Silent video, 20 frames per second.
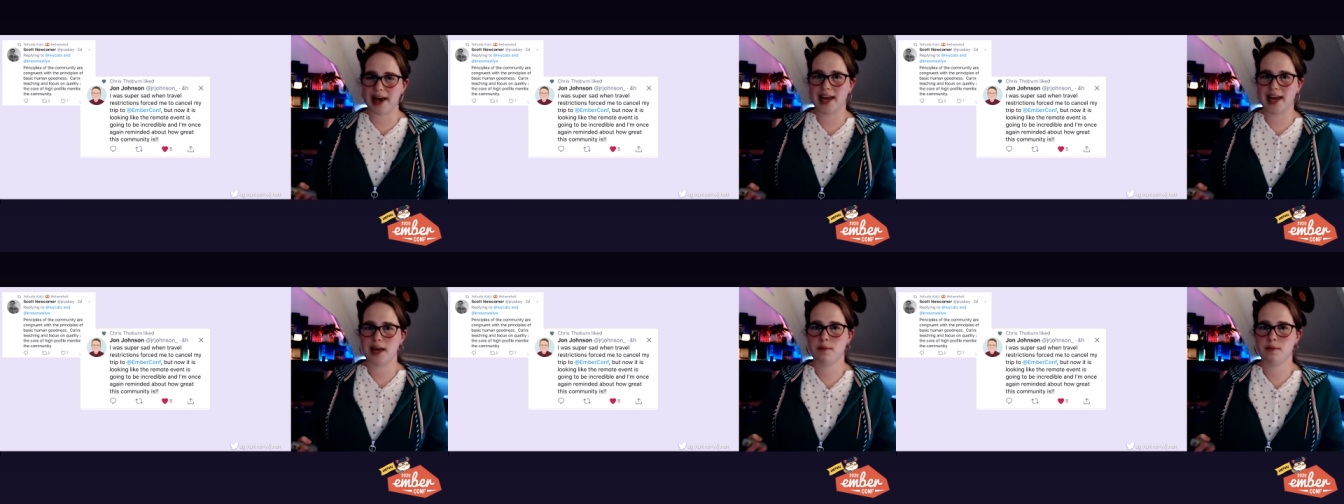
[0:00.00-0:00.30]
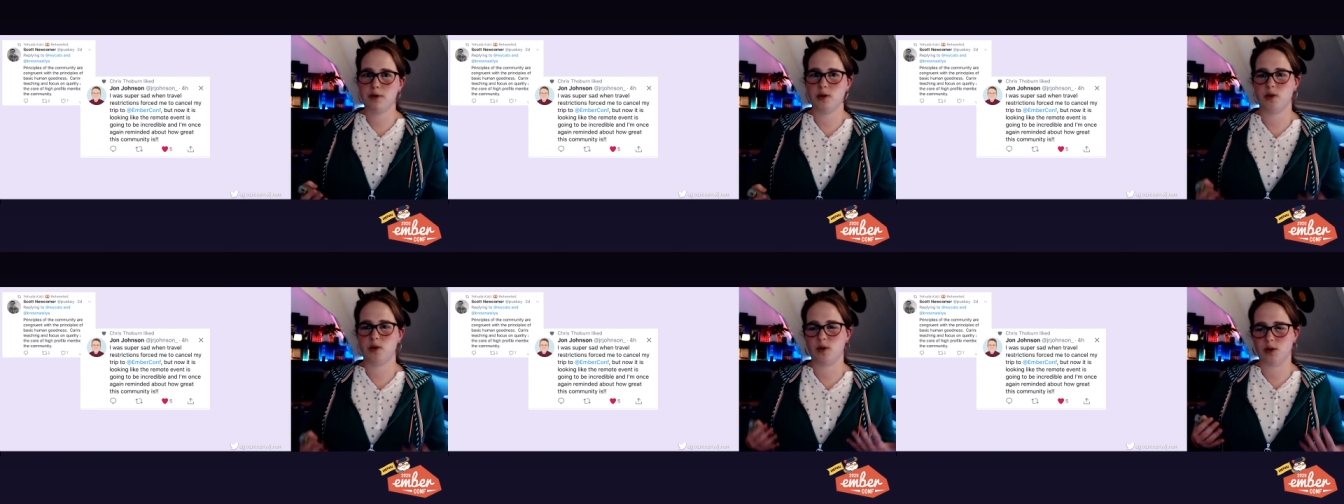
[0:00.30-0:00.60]

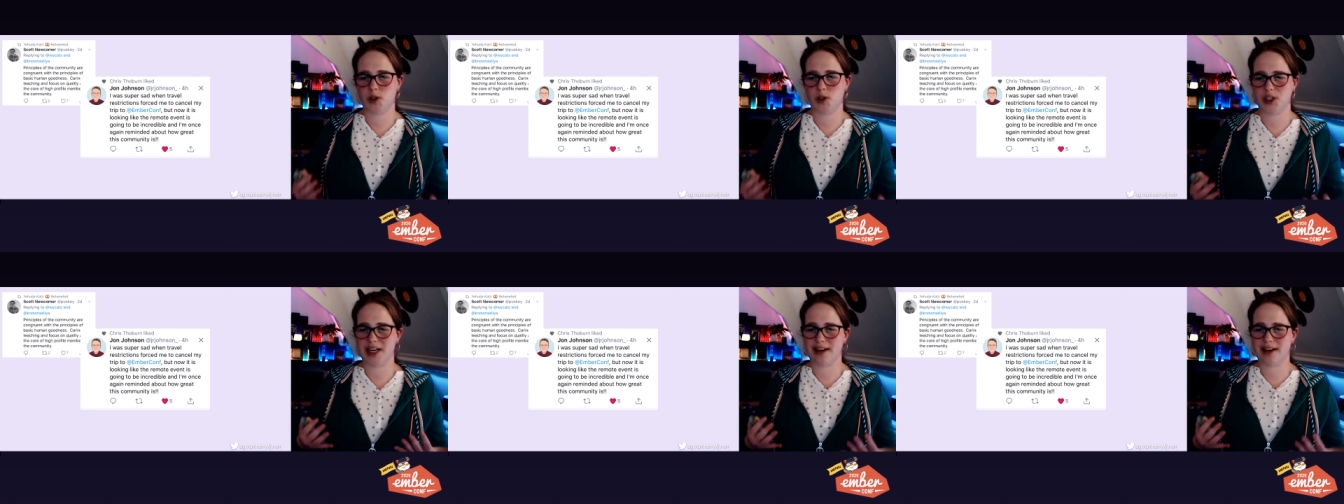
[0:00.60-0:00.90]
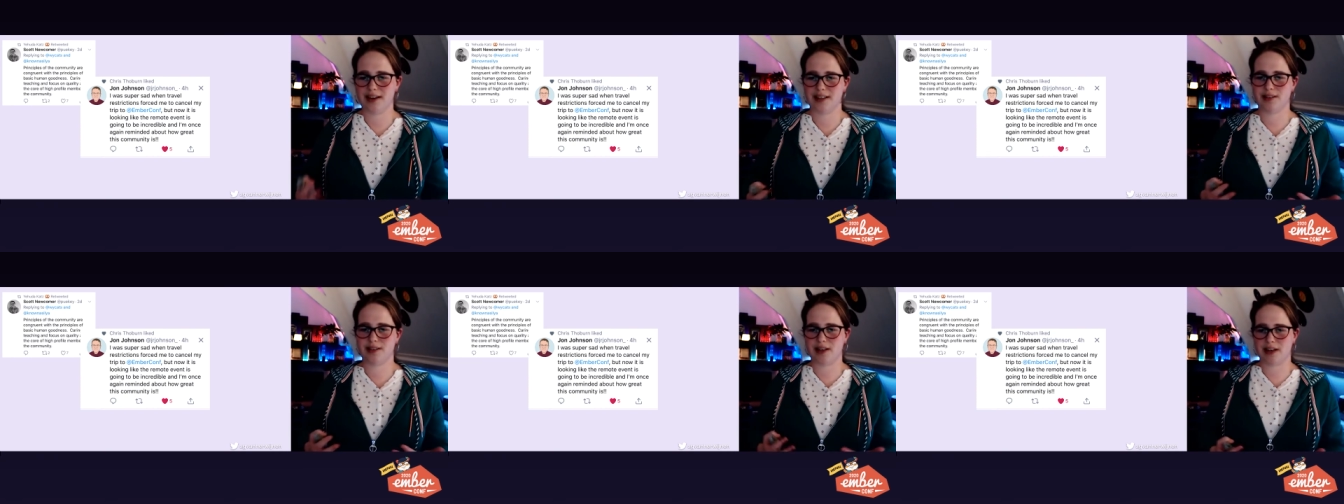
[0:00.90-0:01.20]
able to share
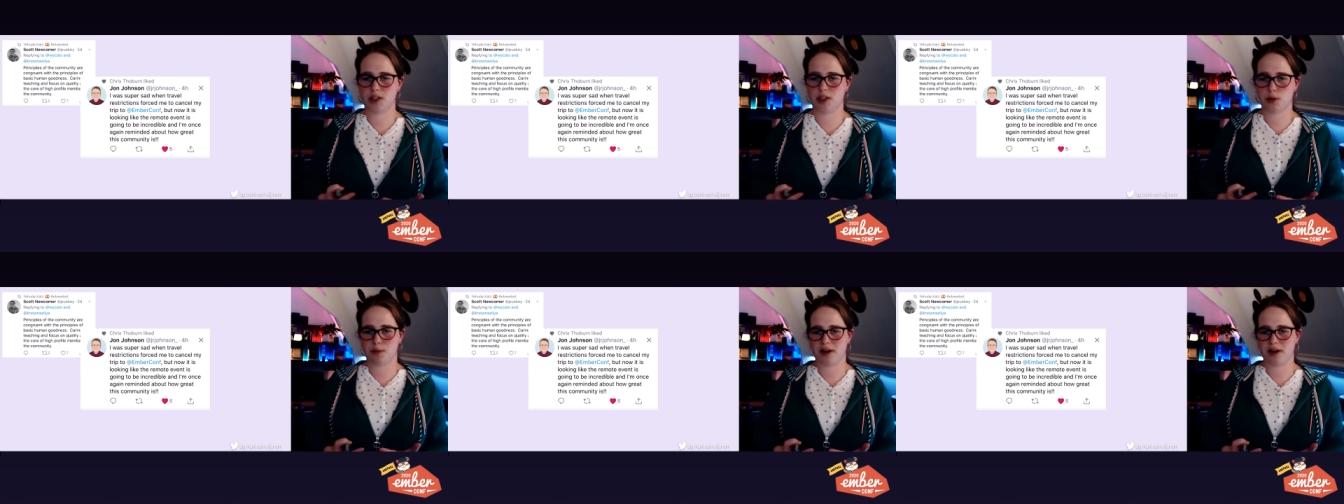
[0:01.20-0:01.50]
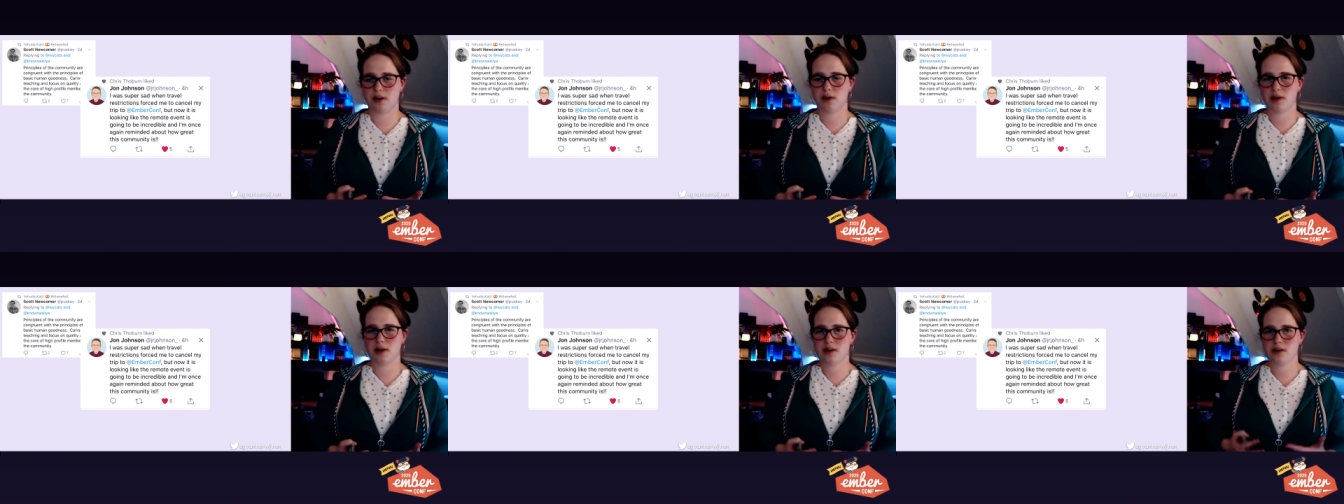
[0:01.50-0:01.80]
this
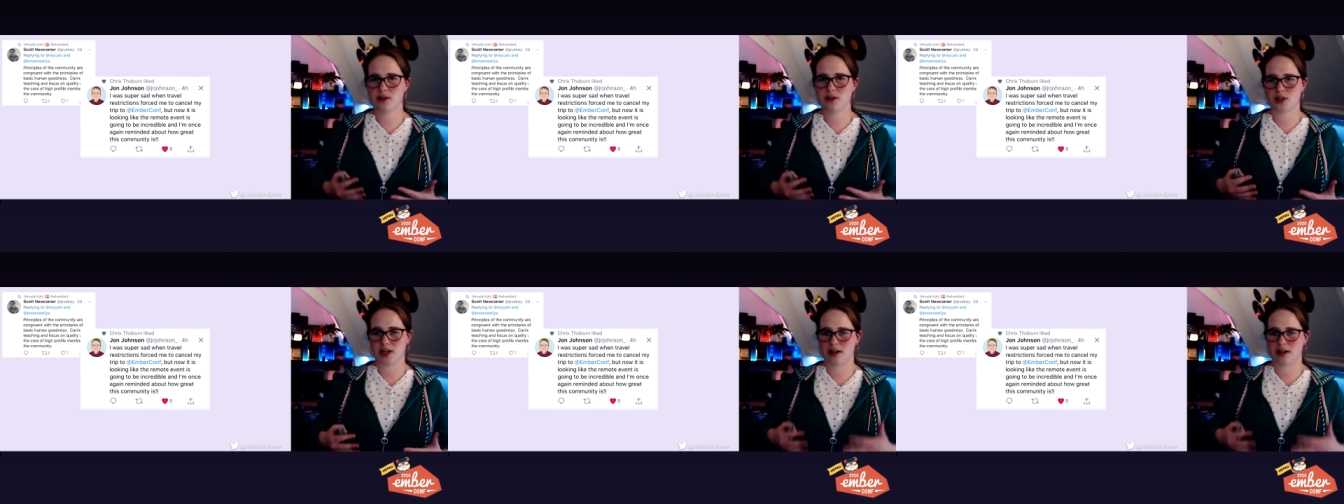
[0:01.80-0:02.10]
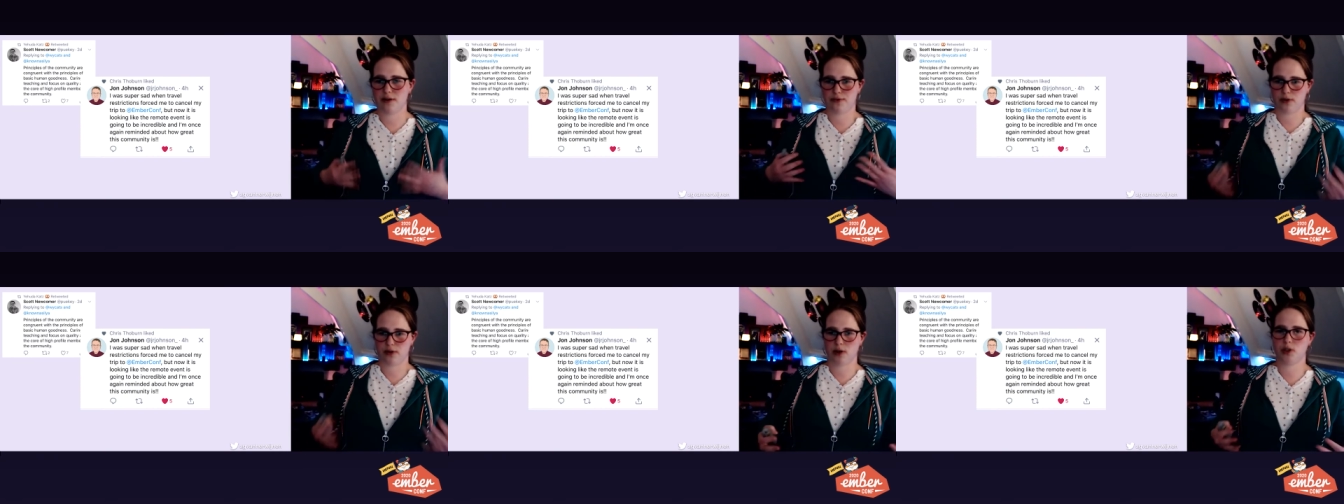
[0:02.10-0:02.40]
experience in
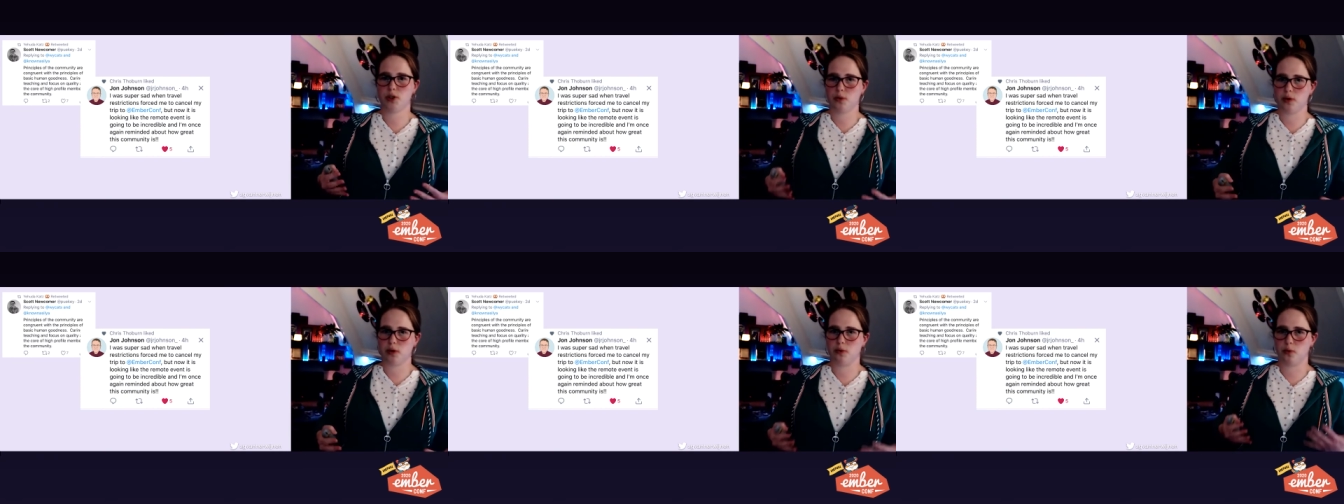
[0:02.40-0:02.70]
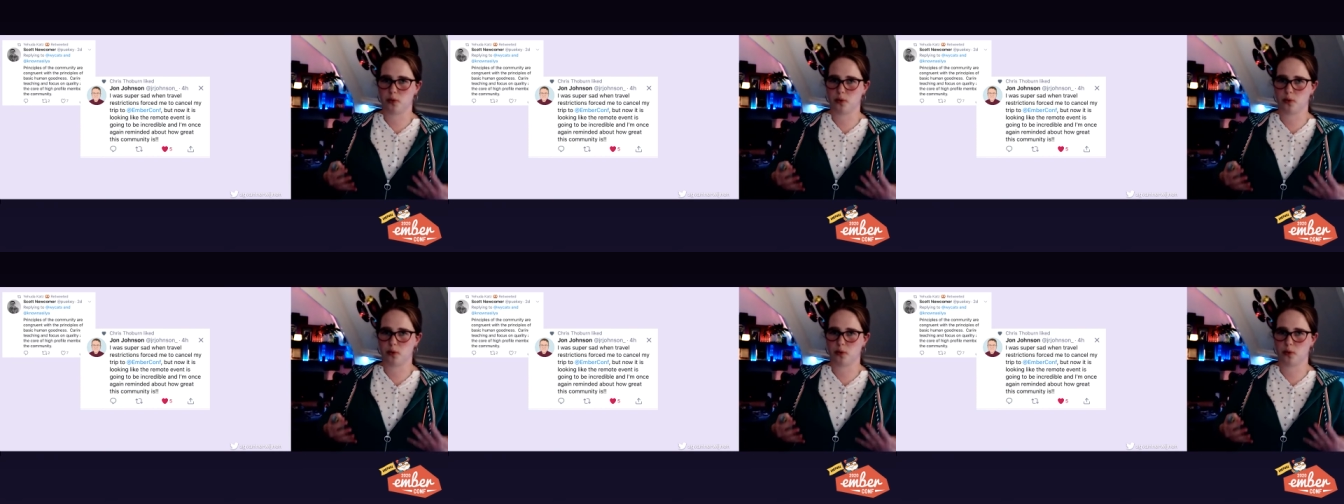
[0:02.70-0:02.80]
a virtual